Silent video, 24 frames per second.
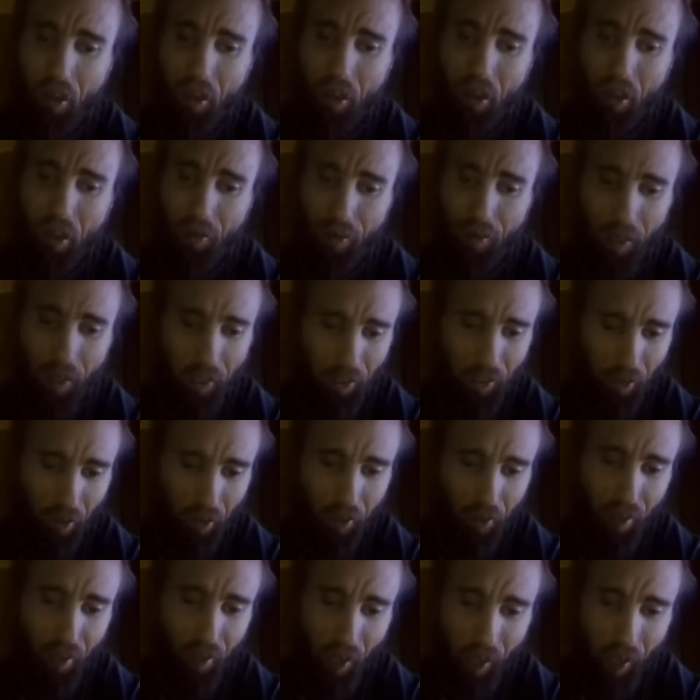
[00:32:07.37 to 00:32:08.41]
Like, your
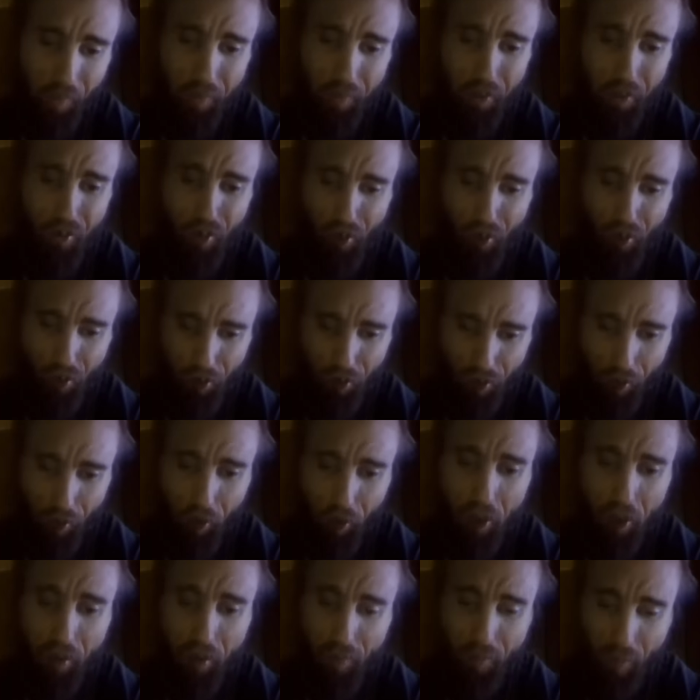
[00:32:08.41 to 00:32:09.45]
time is
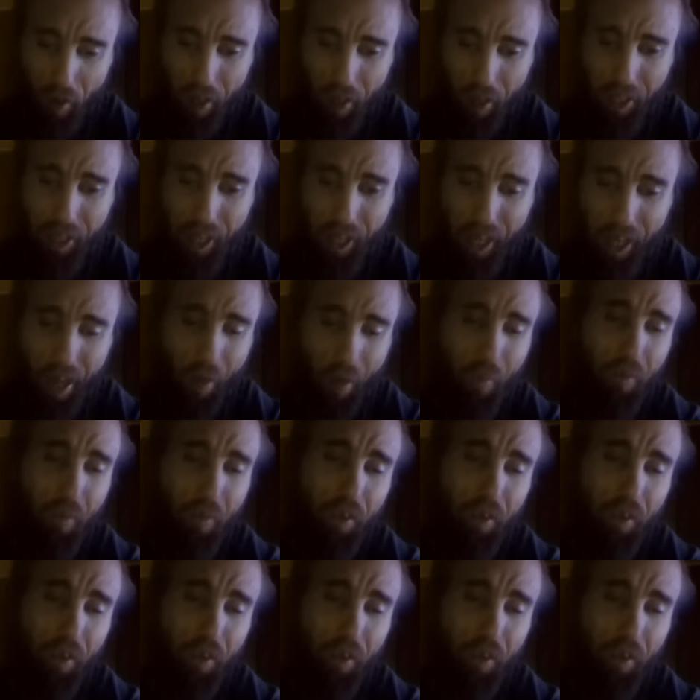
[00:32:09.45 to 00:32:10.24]
truly running out.